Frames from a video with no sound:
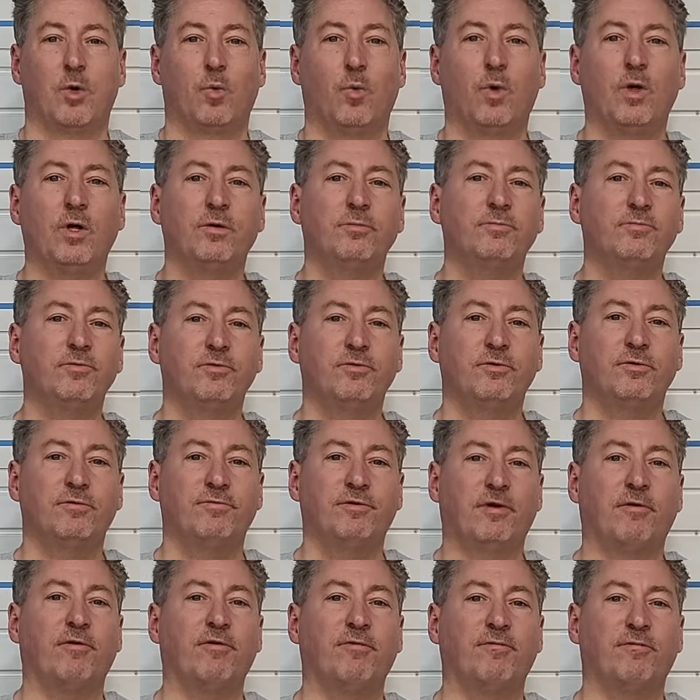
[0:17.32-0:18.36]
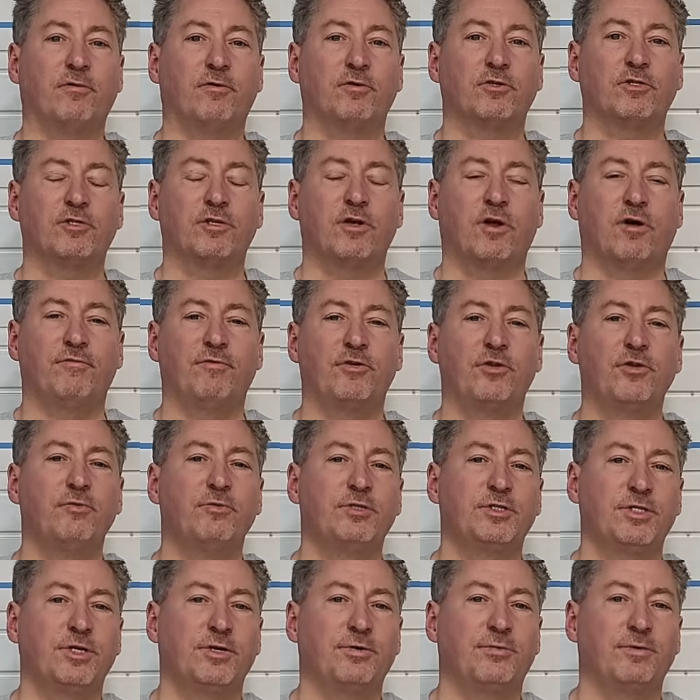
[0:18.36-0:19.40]
Welcome to the very first of a new
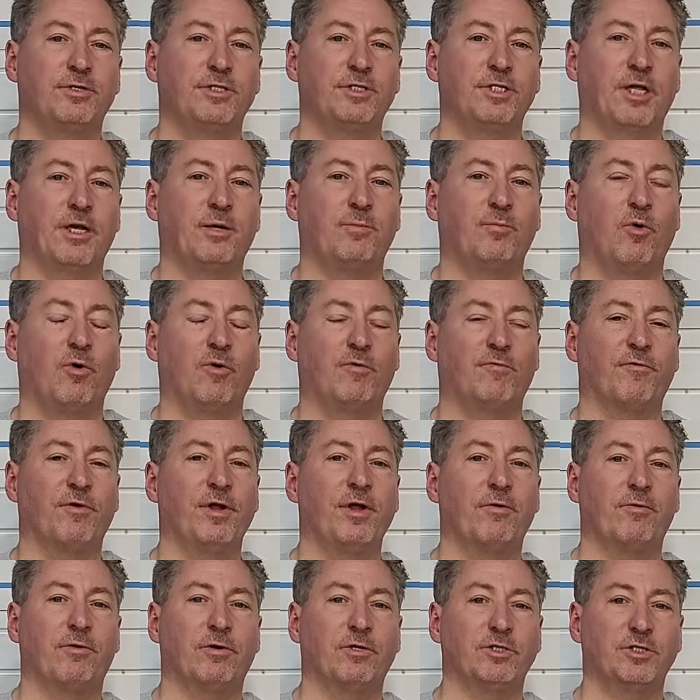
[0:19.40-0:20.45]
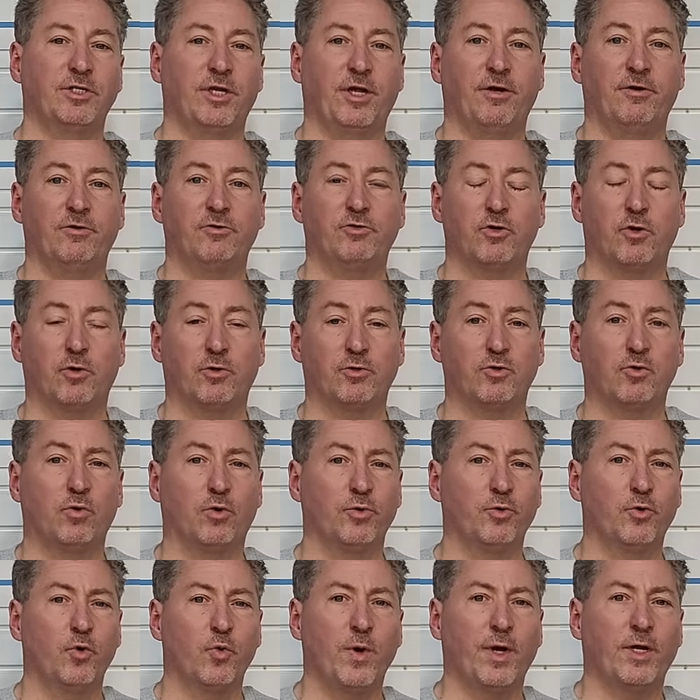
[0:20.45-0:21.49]
series that I'm offering here on State of Charge
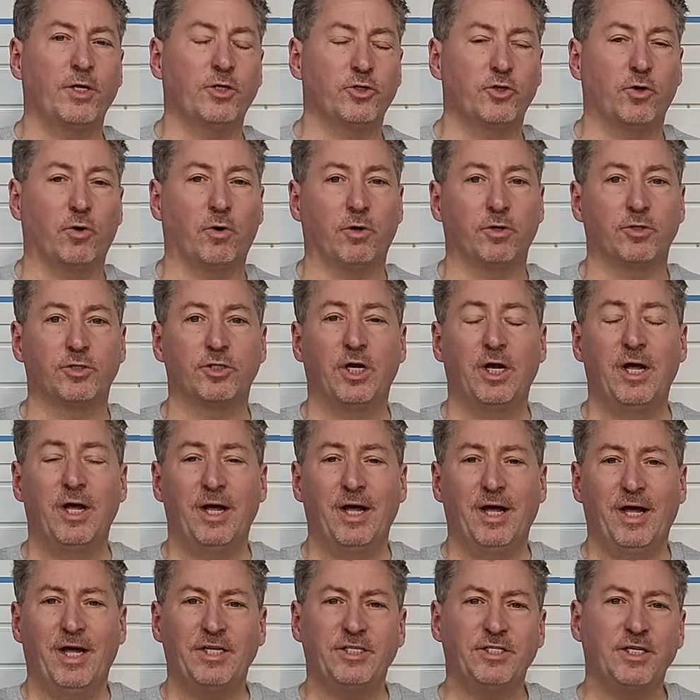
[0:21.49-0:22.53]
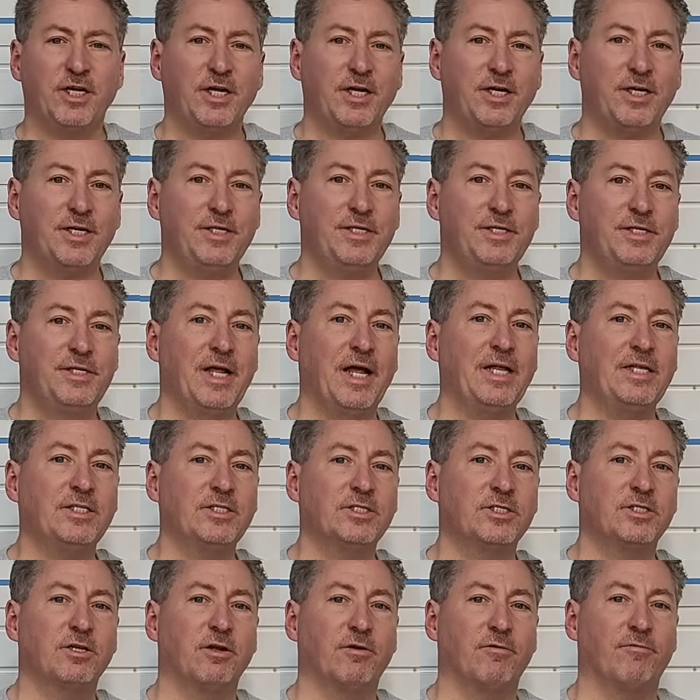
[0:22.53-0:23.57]
called Quick Charge. It's a
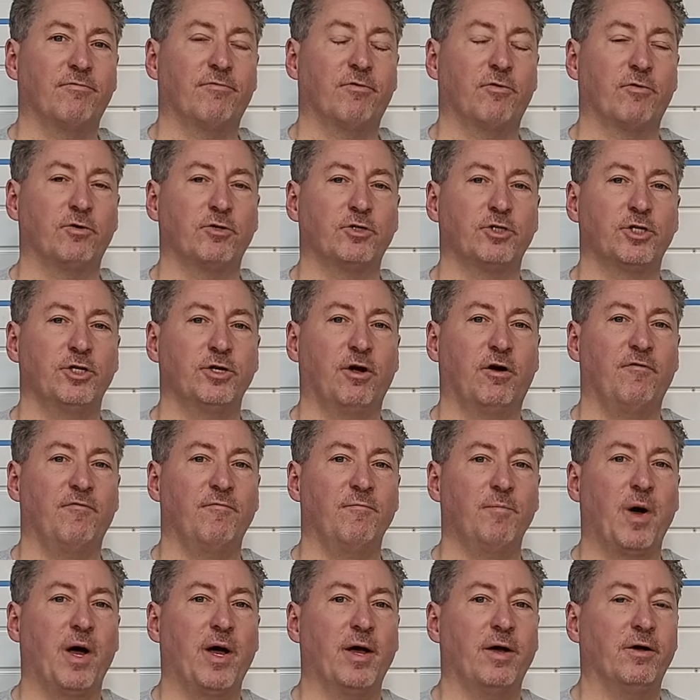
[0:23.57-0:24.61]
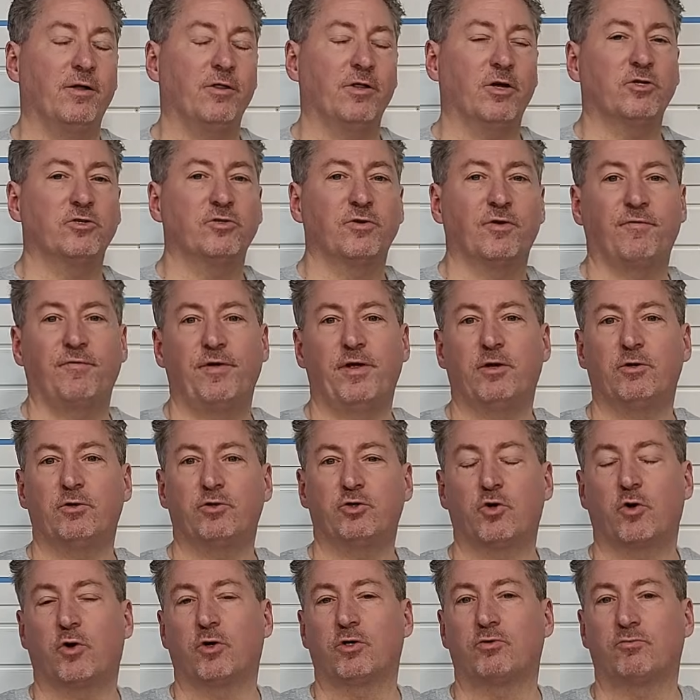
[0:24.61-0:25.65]
condensed version of my electric vehicle
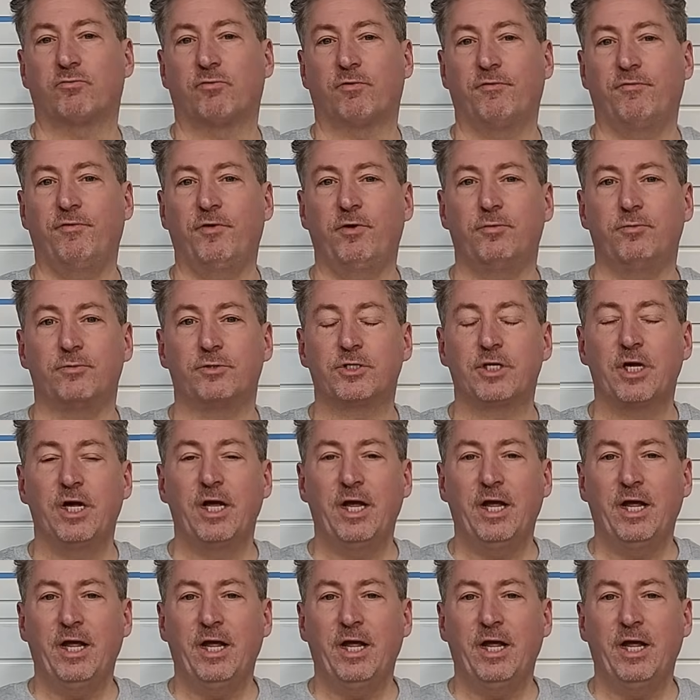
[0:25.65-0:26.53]
charger reviews.